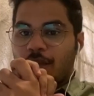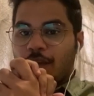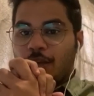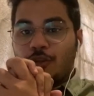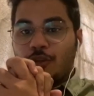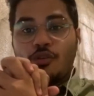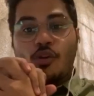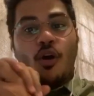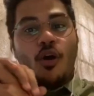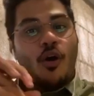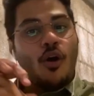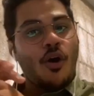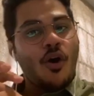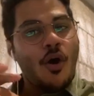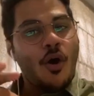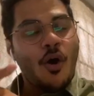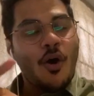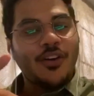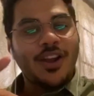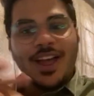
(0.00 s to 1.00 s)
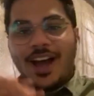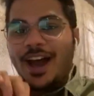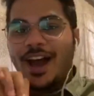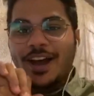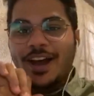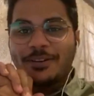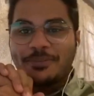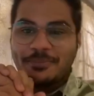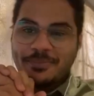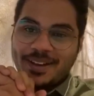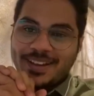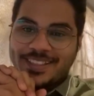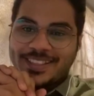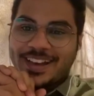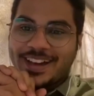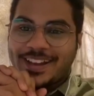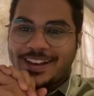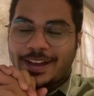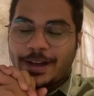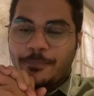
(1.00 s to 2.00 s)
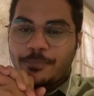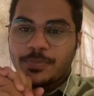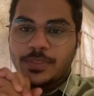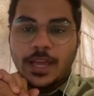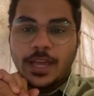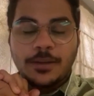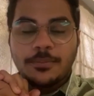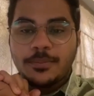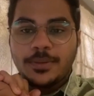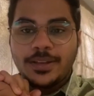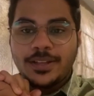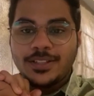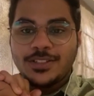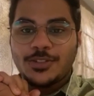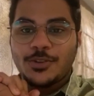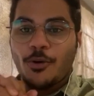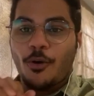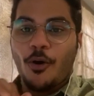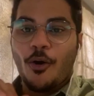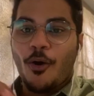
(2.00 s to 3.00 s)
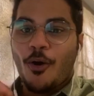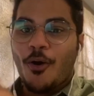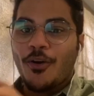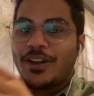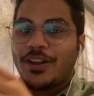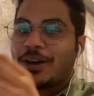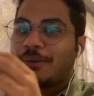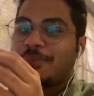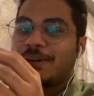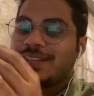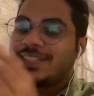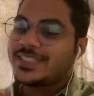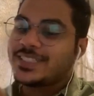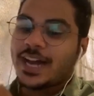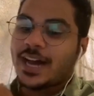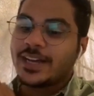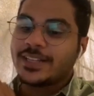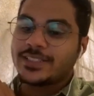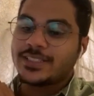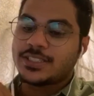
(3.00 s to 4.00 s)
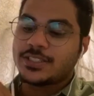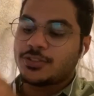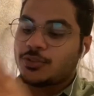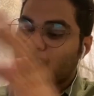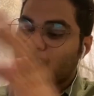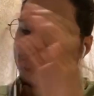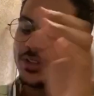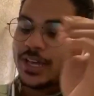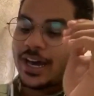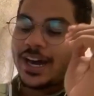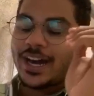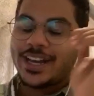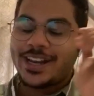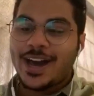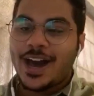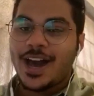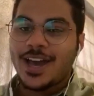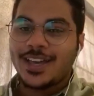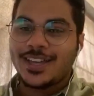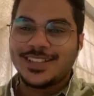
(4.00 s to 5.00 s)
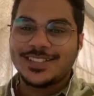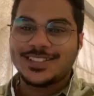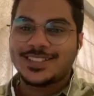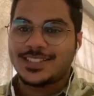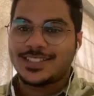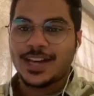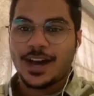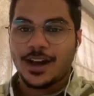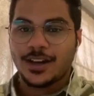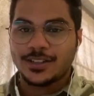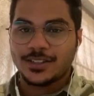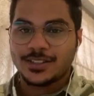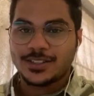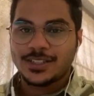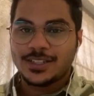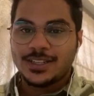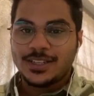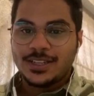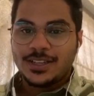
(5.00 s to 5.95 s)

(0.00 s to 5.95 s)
You all are my tara. That means you all are my stars. So tara is stars.